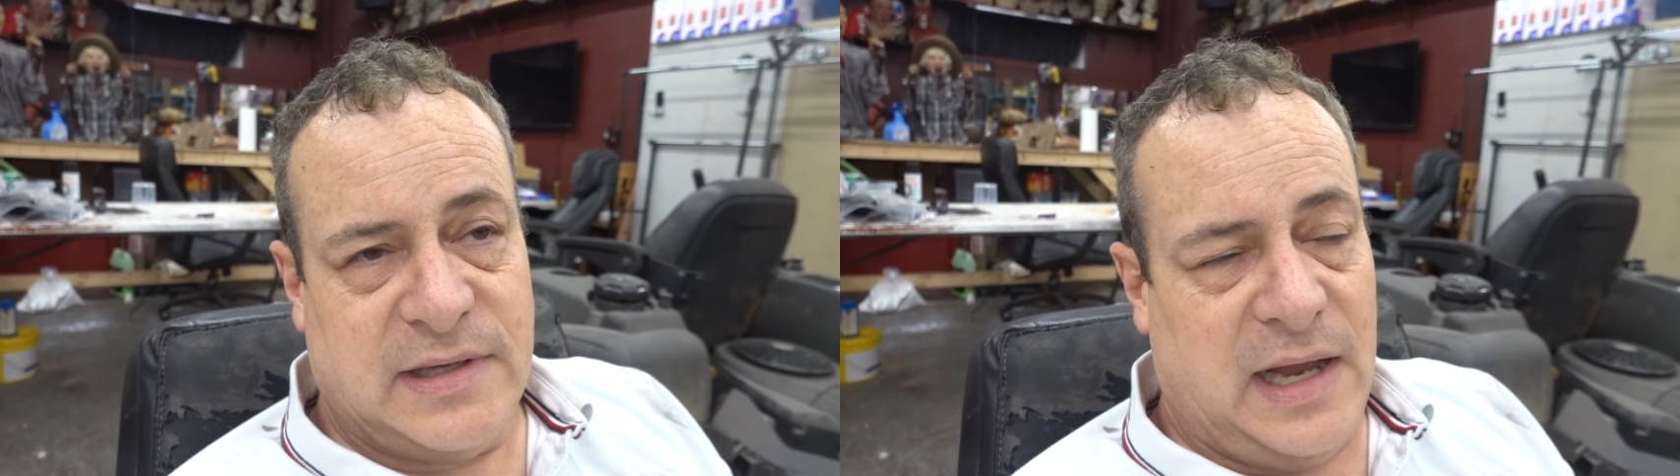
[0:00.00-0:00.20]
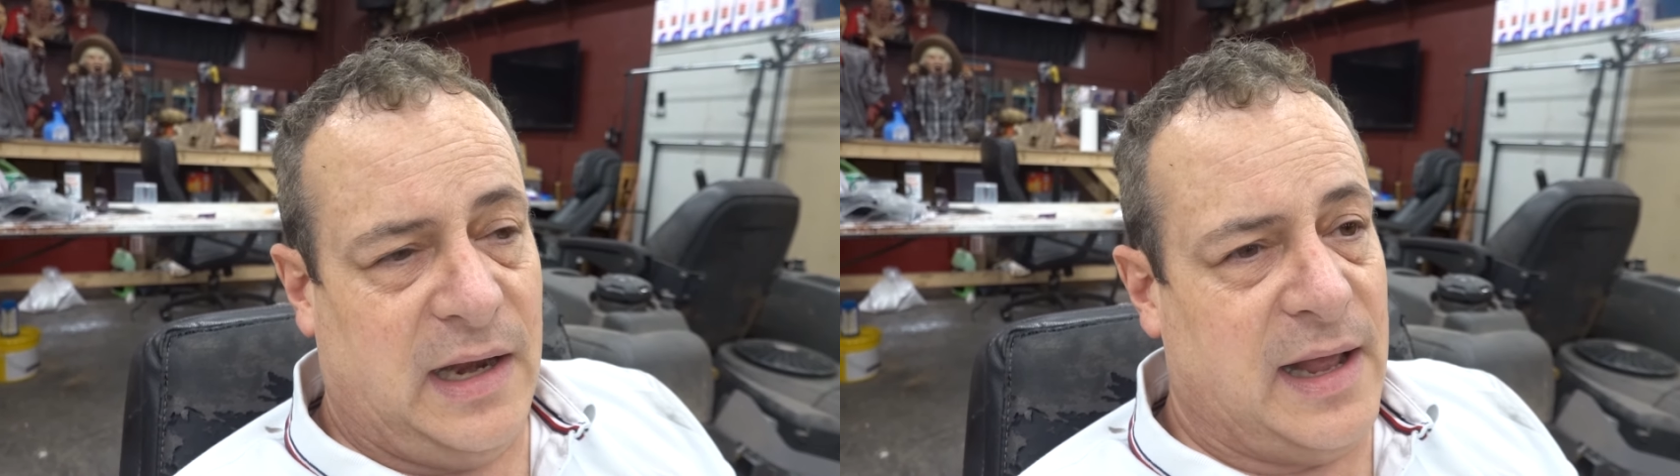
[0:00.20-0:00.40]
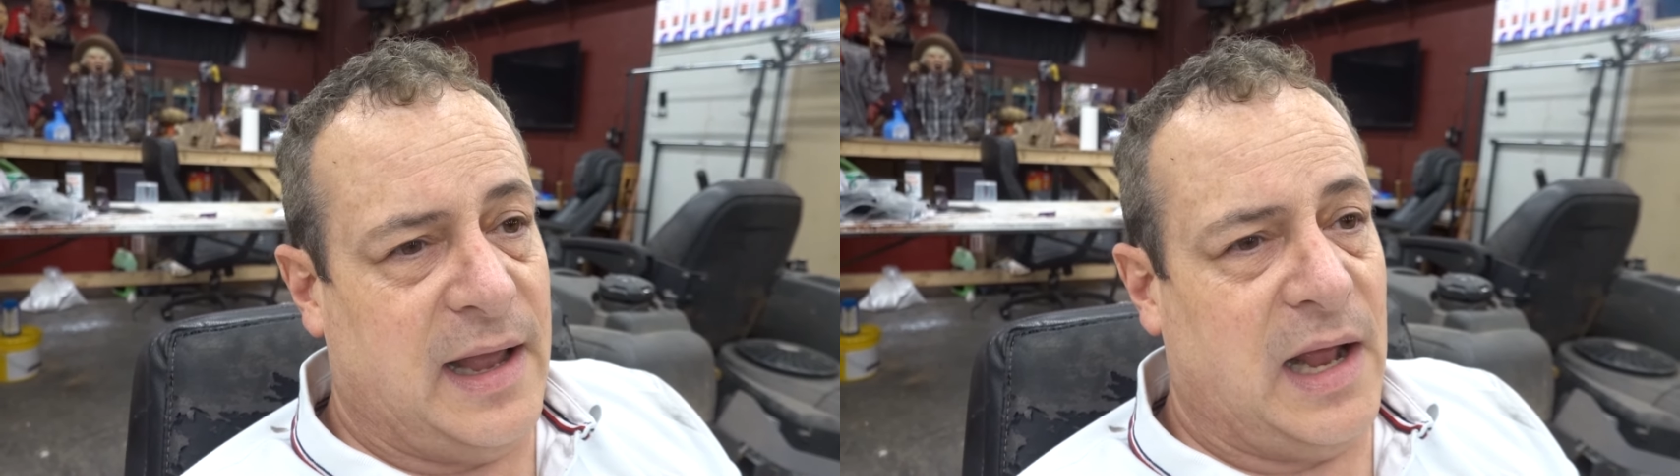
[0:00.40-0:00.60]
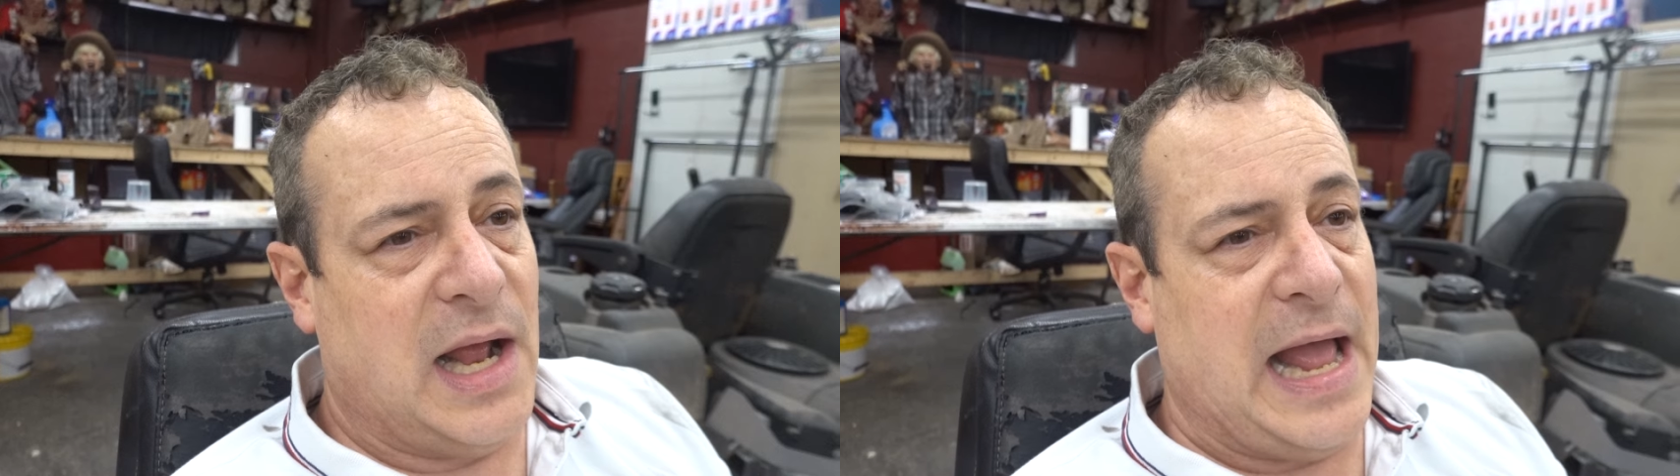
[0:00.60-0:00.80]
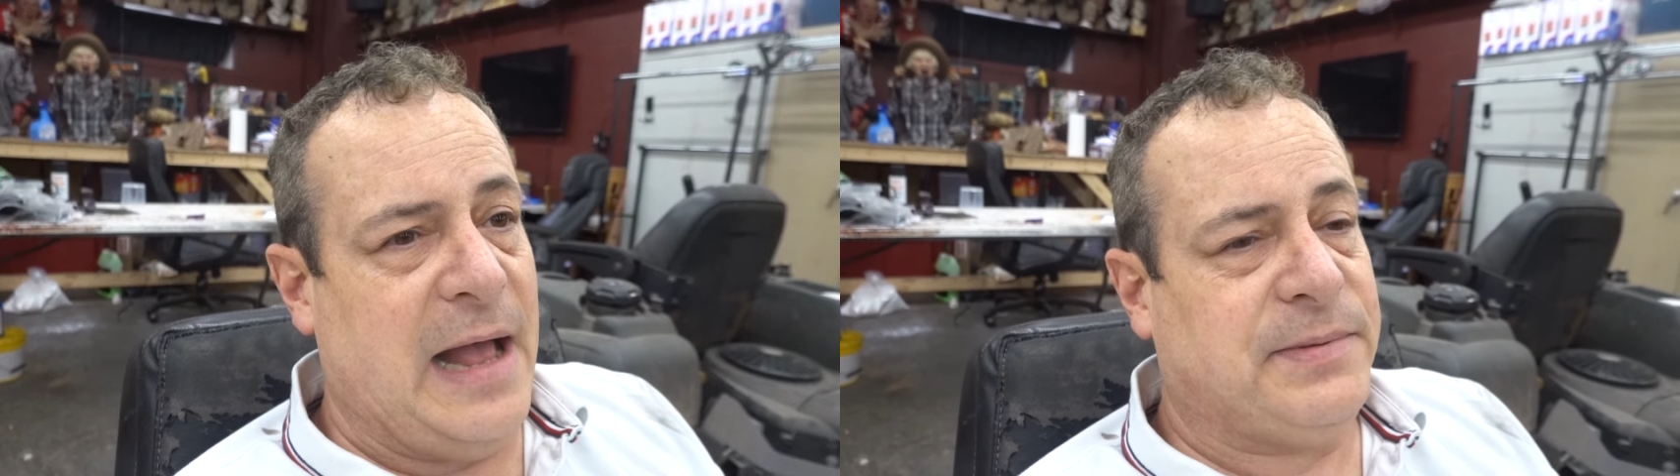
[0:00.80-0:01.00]
and I
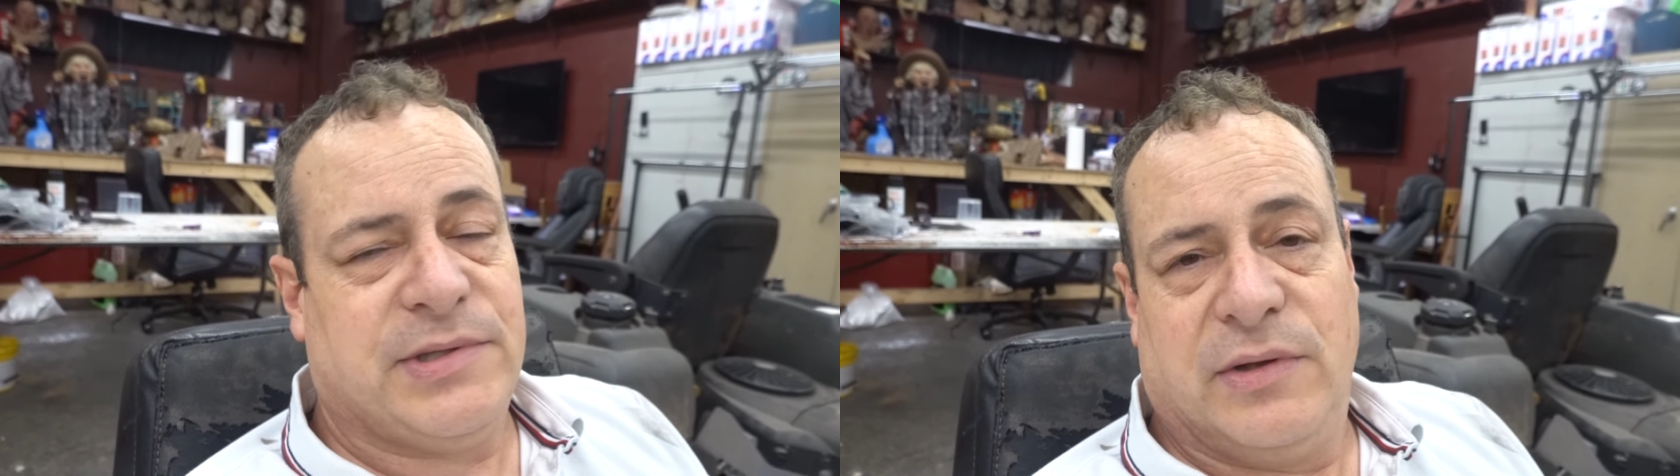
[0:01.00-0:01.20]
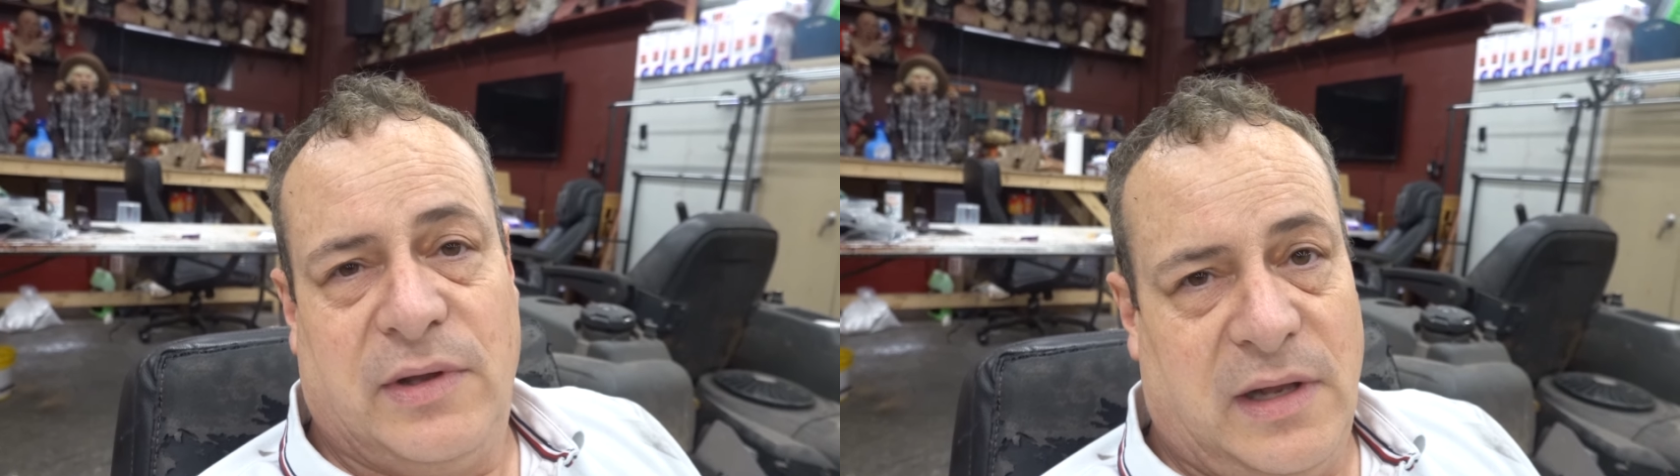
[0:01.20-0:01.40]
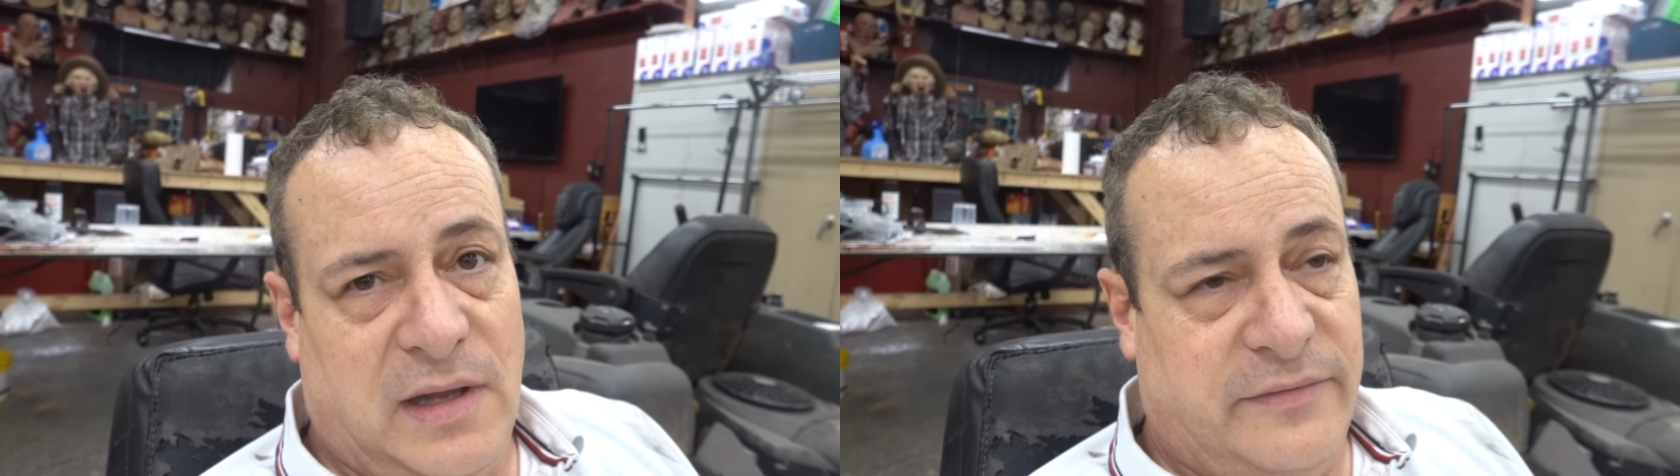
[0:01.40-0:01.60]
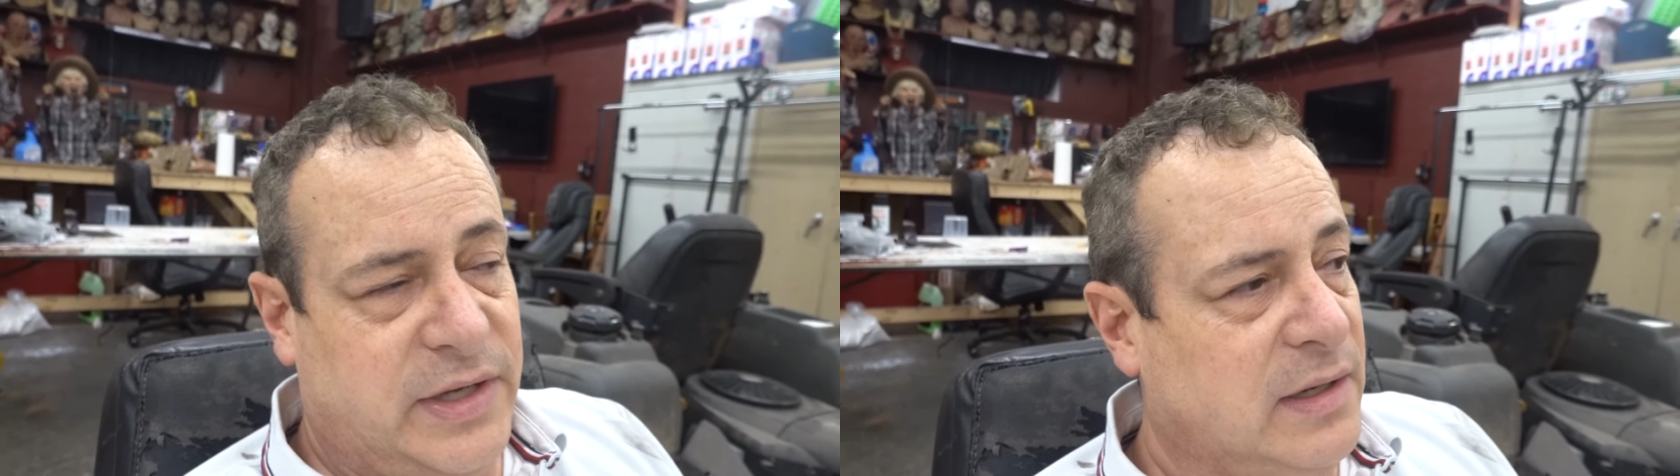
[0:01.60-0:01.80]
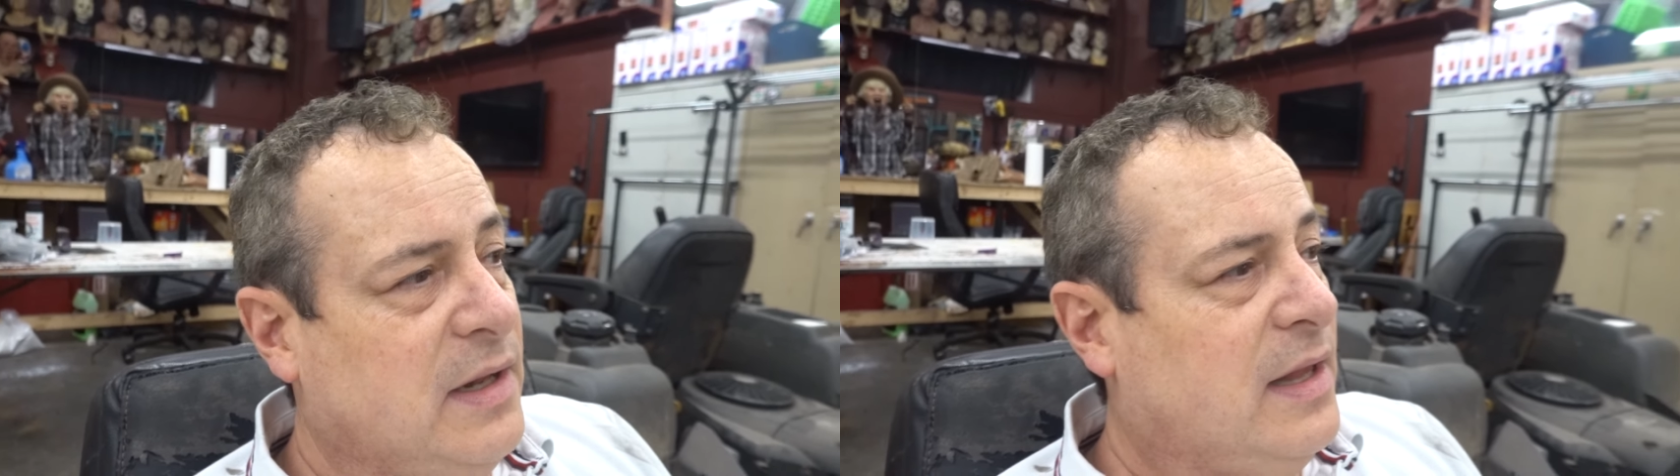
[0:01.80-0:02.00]
absolutely love it.